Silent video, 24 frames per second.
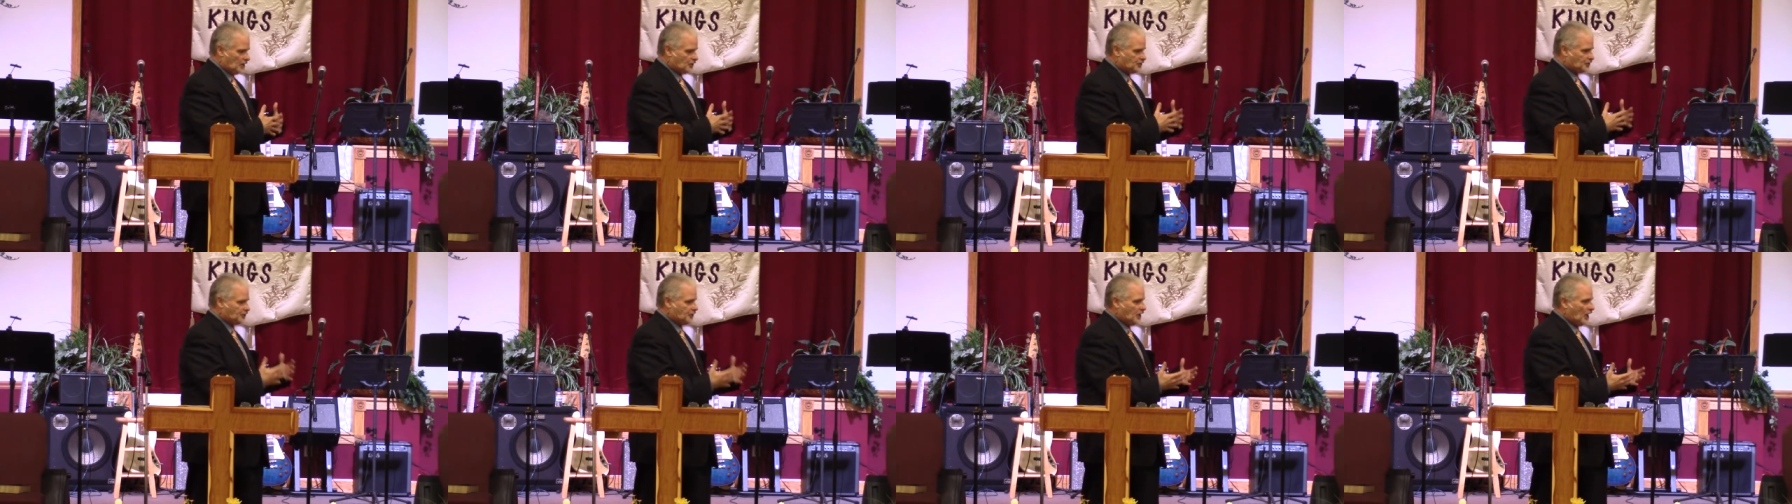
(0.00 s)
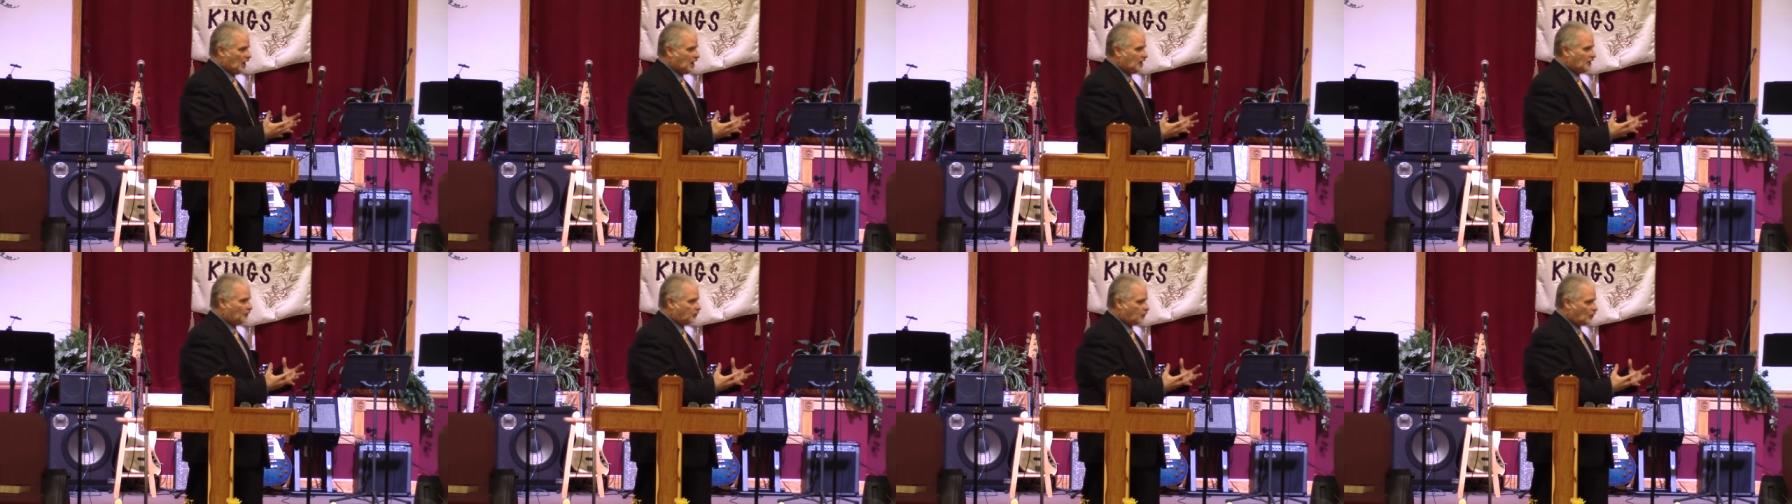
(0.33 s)
a
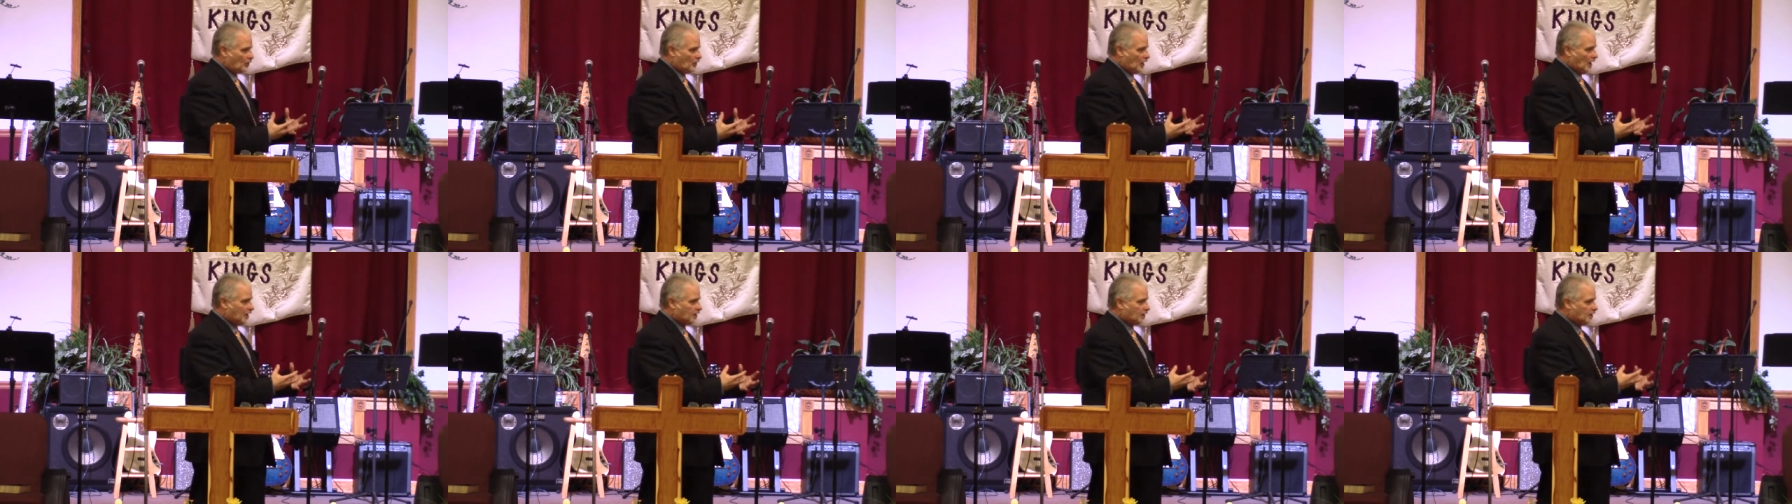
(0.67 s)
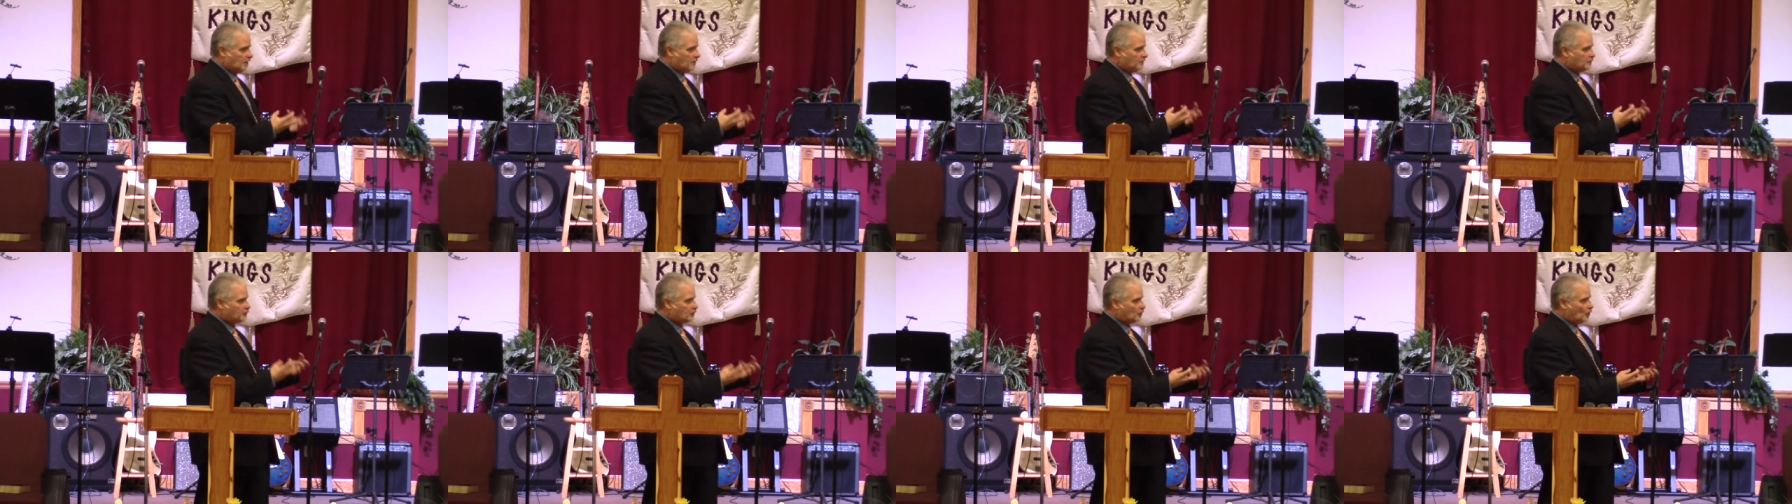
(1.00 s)
state of where they
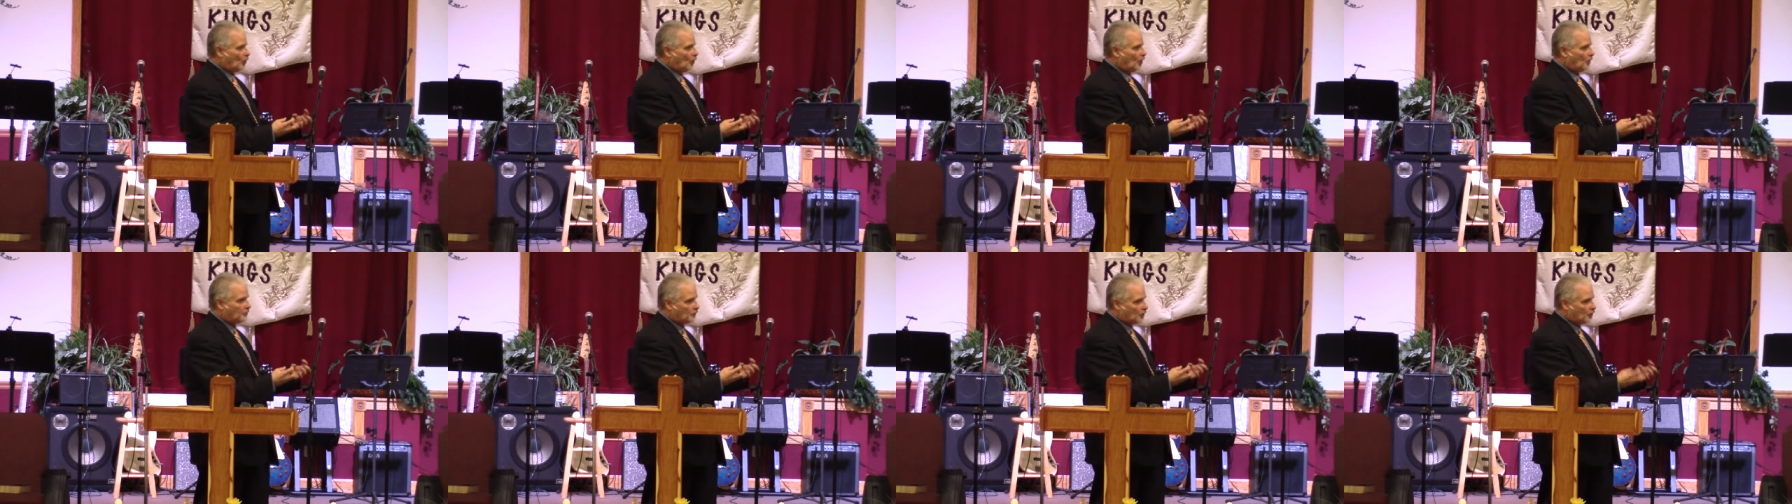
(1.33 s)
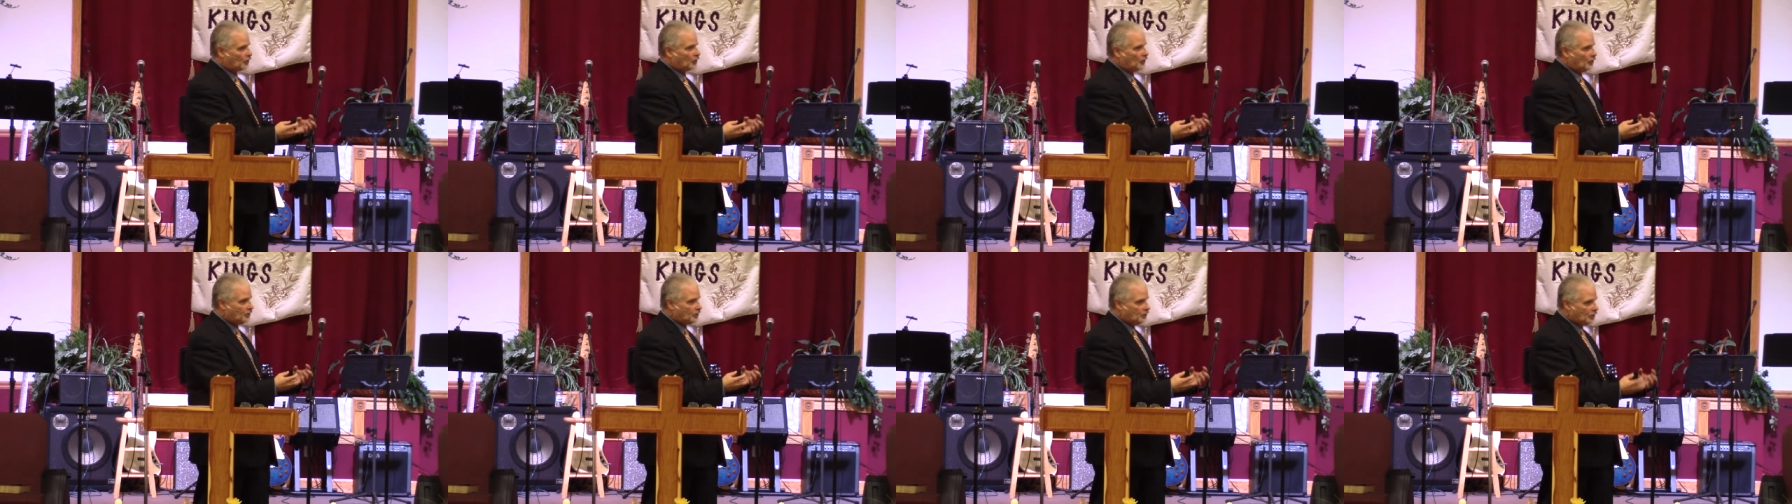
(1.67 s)
can absorb the
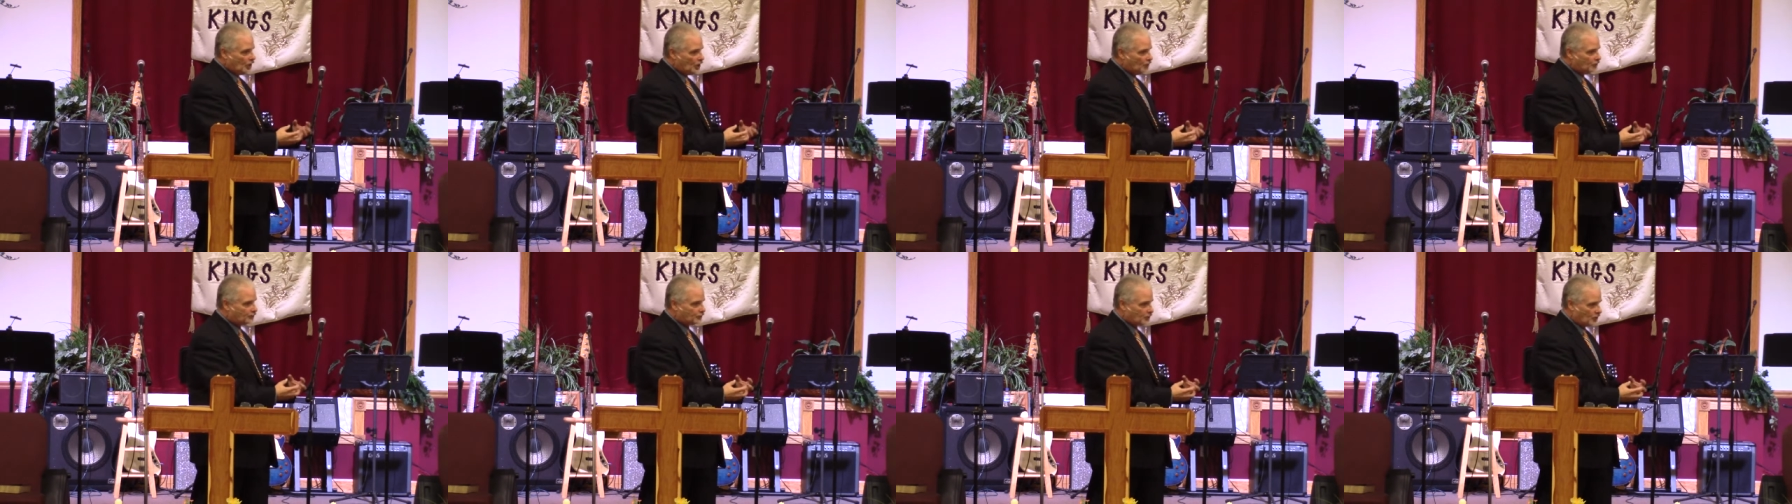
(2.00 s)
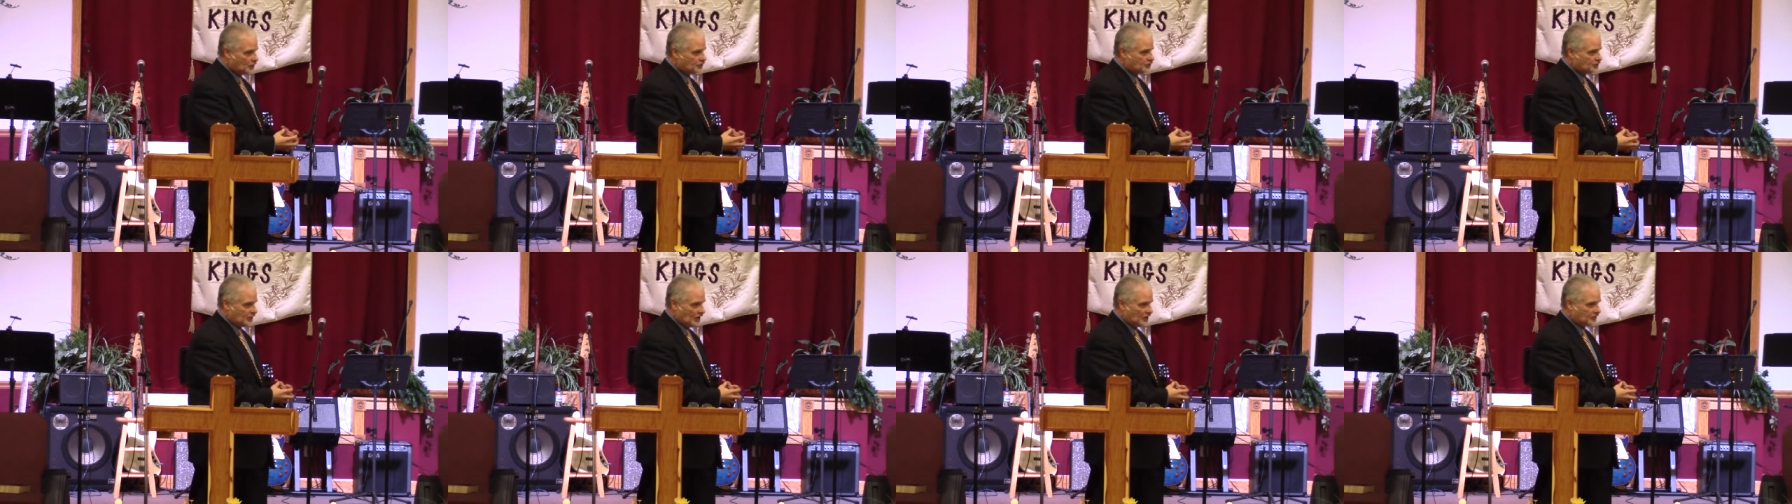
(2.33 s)
good nutrients